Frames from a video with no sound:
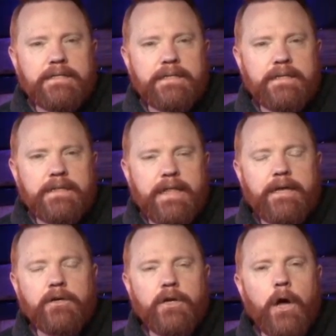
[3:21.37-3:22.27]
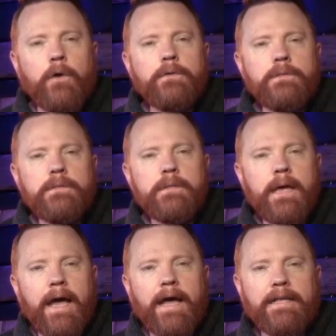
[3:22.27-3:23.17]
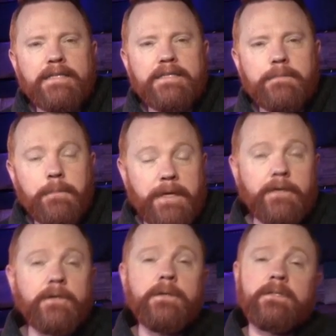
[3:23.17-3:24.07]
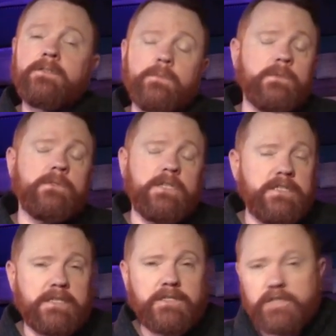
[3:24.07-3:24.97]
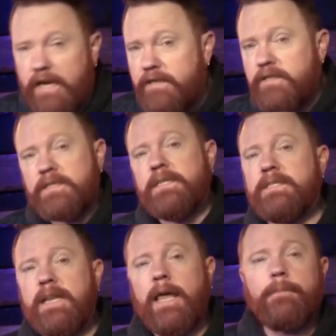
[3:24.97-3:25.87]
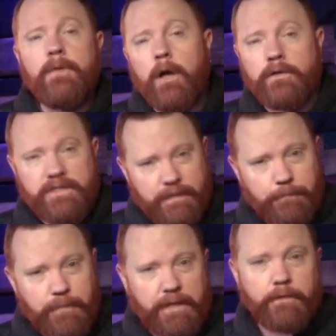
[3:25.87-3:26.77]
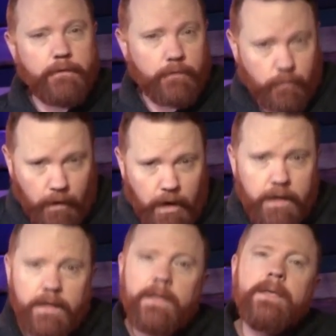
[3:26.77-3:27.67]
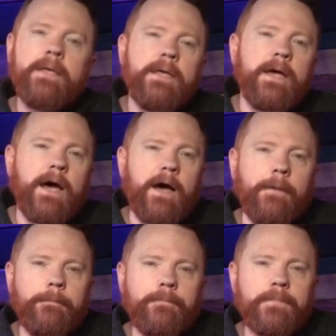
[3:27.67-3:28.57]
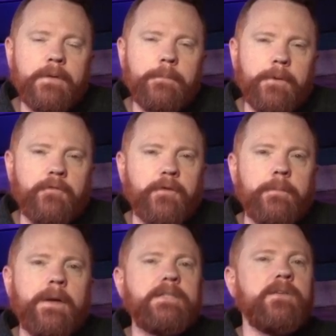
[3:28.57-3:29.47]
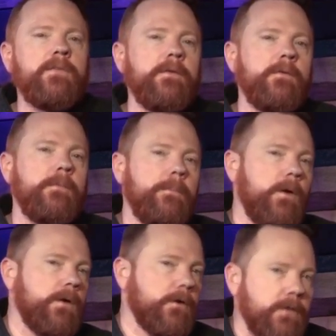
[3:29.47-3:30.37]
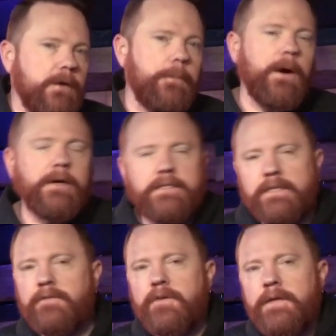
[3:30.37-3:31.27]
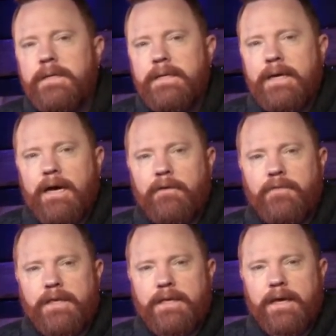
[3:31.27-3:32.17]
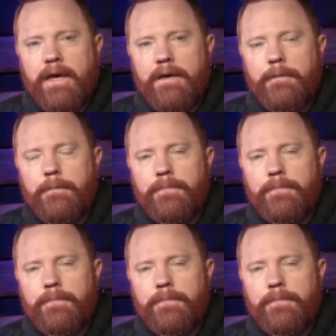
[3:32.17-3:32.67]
later known as Peter. Jesus changes his name, calls him Peter the Rock. But for much of the earlier parts of the